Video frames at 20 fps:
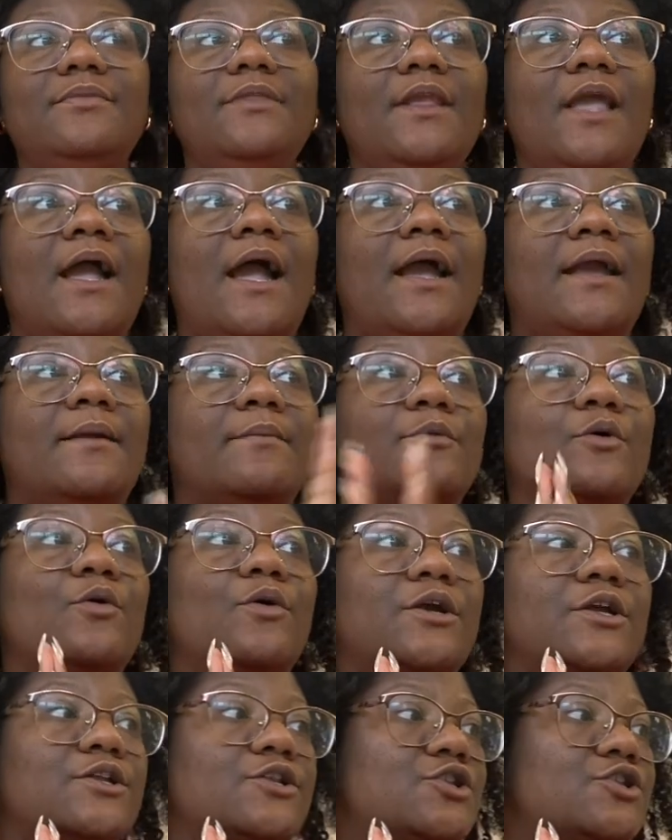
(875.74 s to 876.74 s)
I am
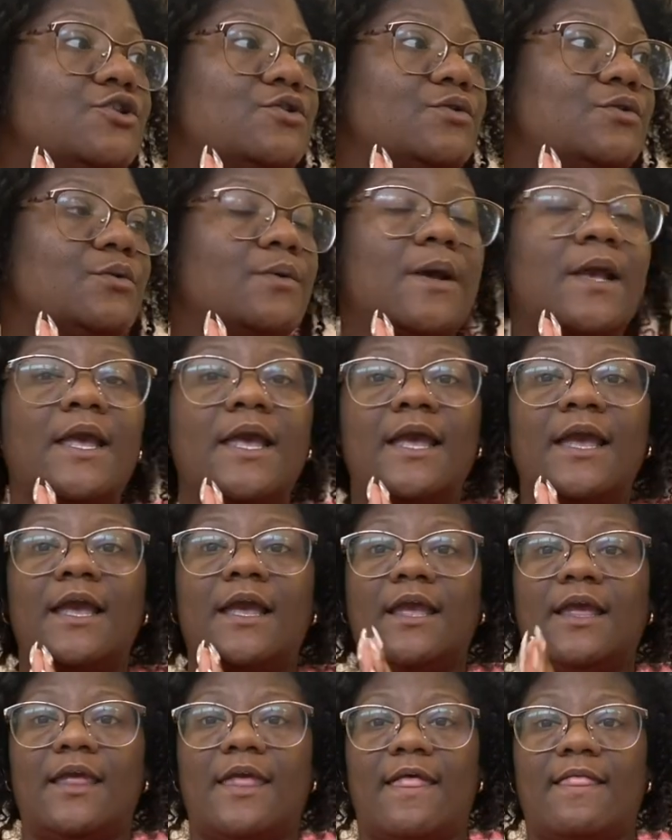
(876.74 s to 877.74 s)
going to
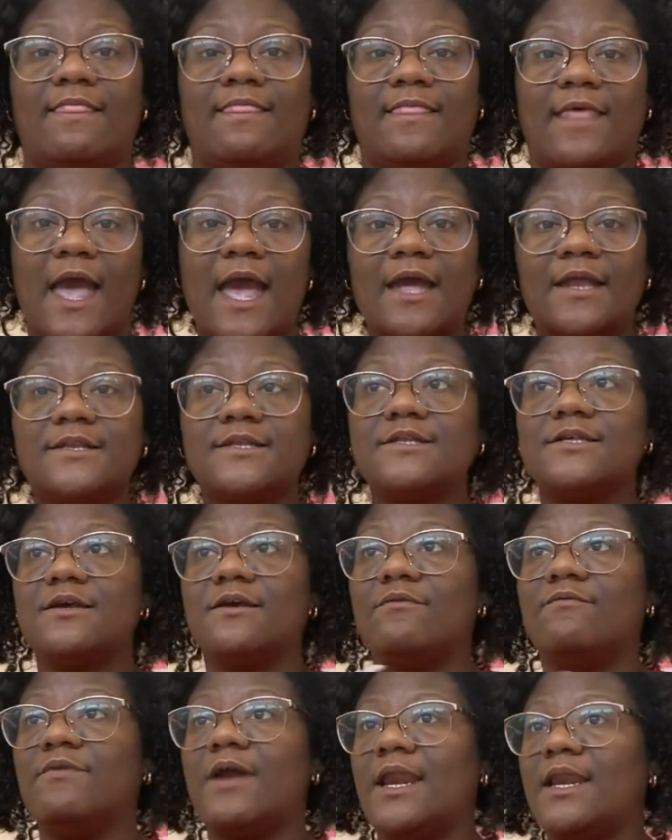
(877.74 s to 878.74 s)
get that
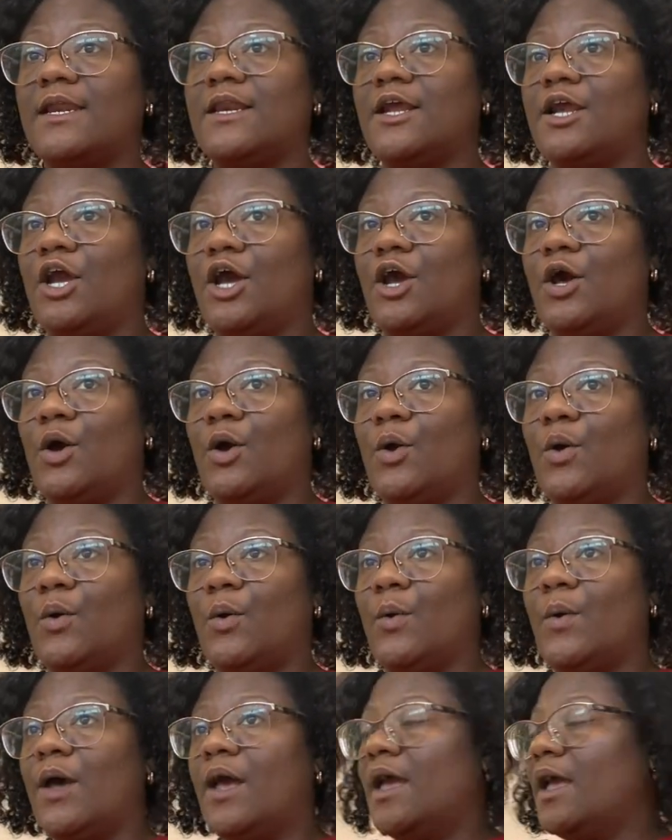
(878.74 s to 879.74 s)
ready to
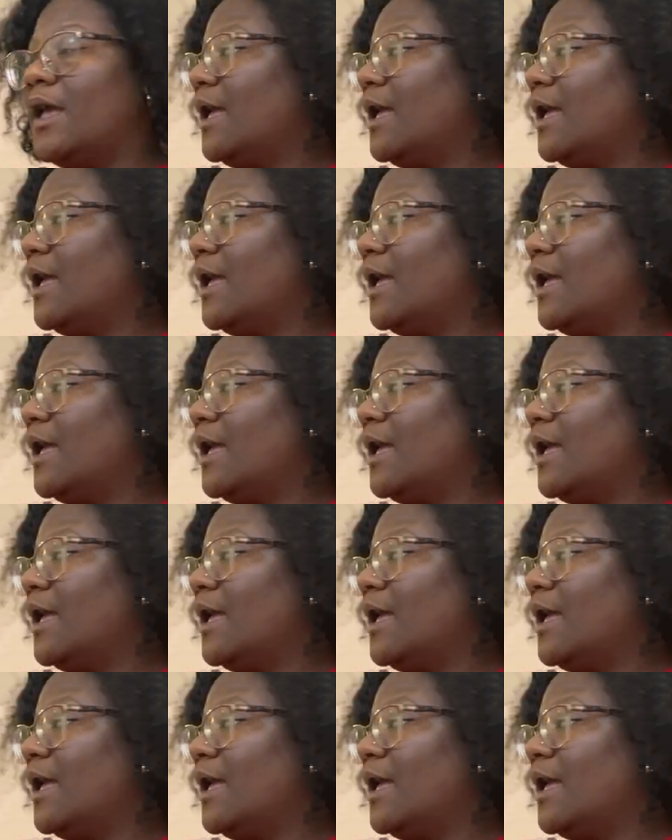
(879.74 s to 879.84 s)
go.